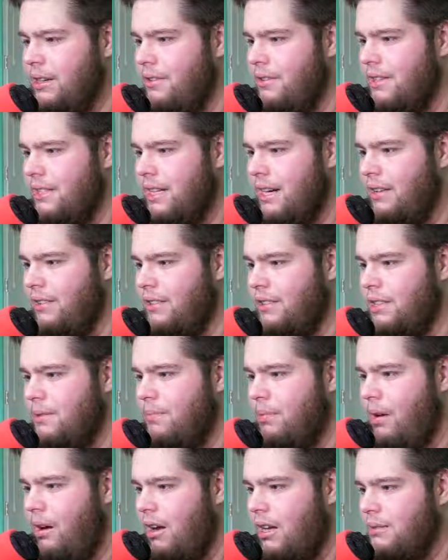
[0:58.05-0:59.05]
You can see here the
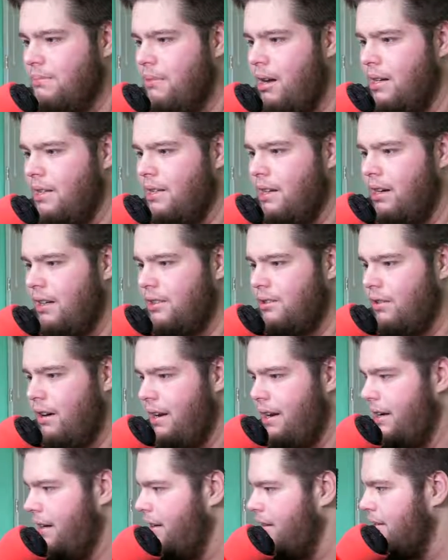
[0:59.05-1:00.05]
surprise montage
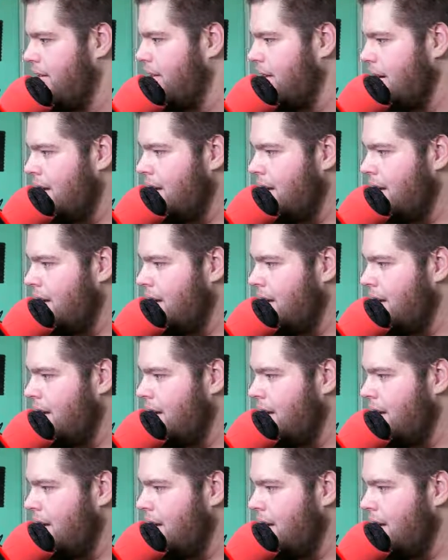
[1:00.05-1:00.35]
right here,